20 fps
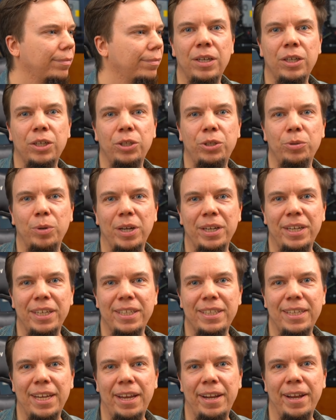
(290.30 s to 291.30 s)
To
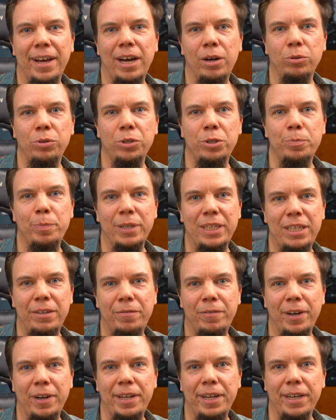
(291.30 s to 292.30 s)
understand how to
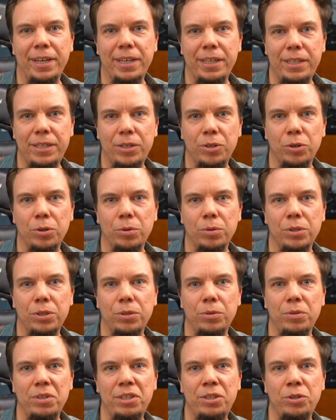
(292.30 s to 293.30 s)
specify the keystrokes,
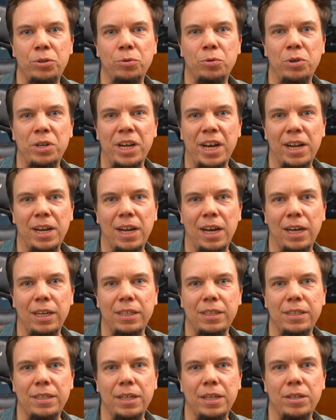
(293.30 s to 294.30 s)
you need to
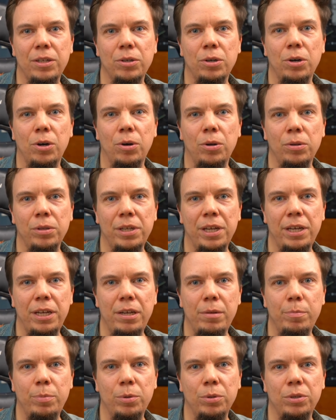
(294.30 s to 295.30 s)
realize that all the
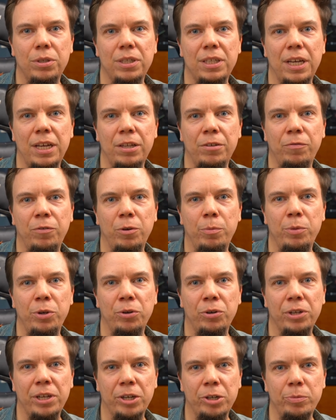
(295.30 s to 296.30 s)
input sent from
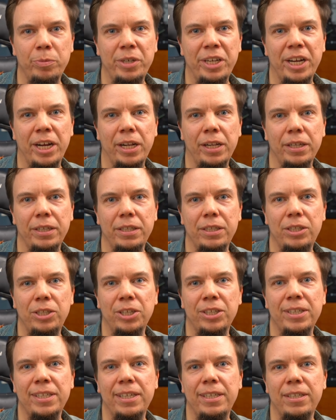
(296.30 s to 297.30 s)
your terminal is
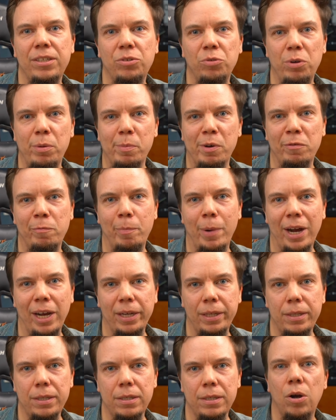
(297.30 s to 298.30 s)
just a stream of
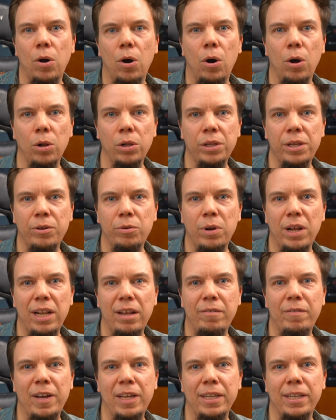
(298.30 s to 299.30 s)
bytes. All the
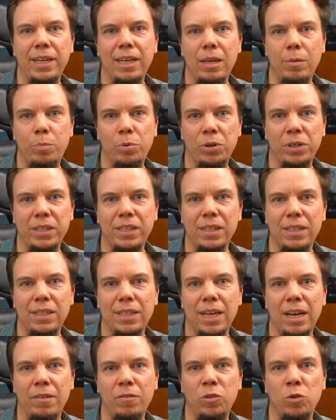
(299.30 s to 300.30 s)
relevant key presses
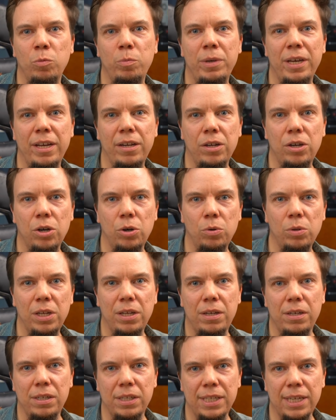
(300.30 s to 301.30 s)
have to be encoded
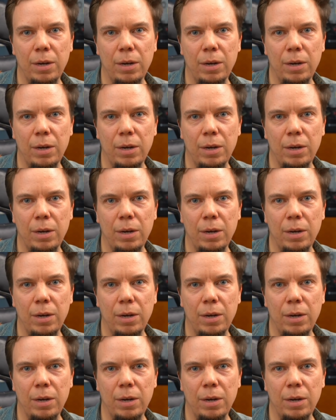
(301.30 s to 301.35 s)
in some